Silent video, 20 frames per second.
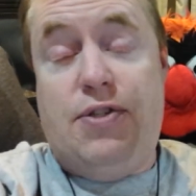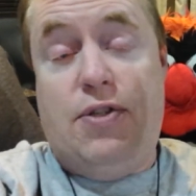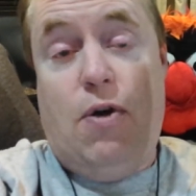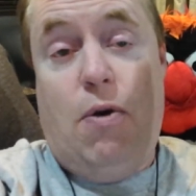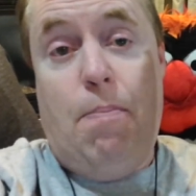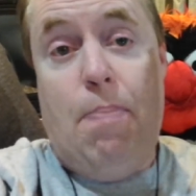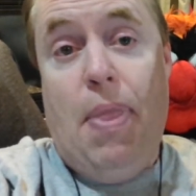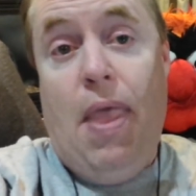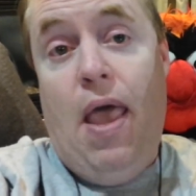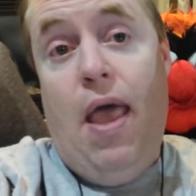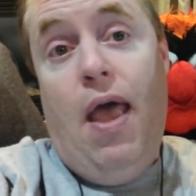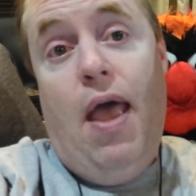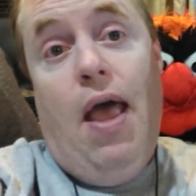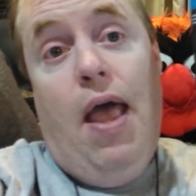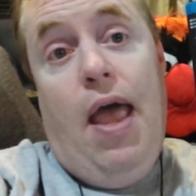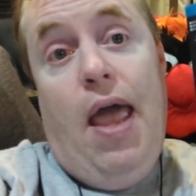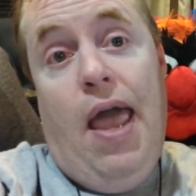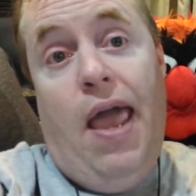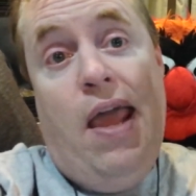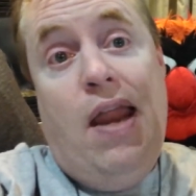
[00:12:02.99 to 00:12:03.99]
So
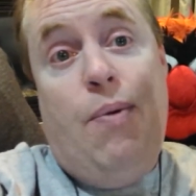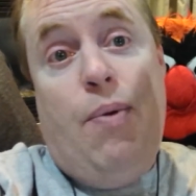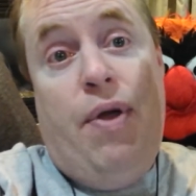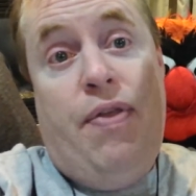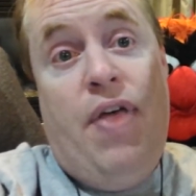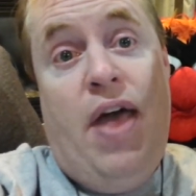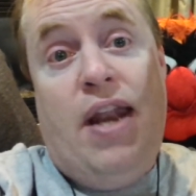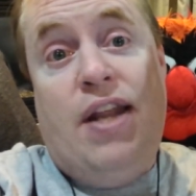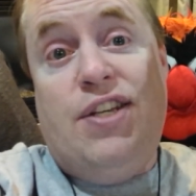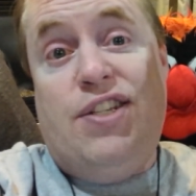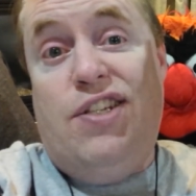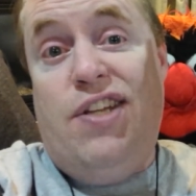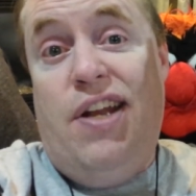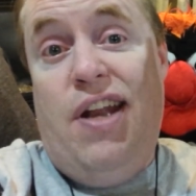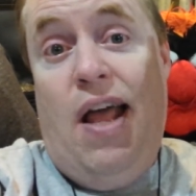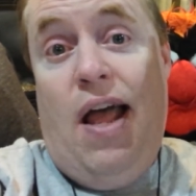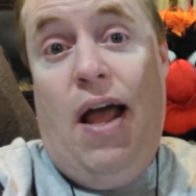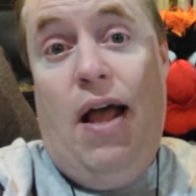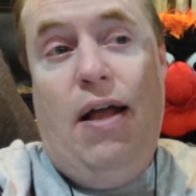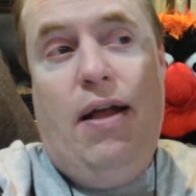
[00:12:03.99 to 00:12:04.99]
anyway, that is
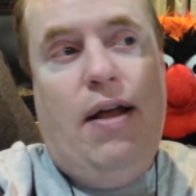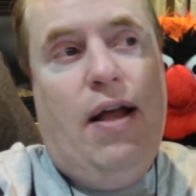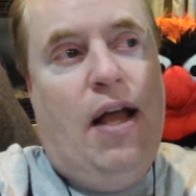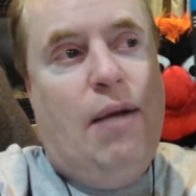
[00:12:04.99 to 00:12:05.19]
Nana.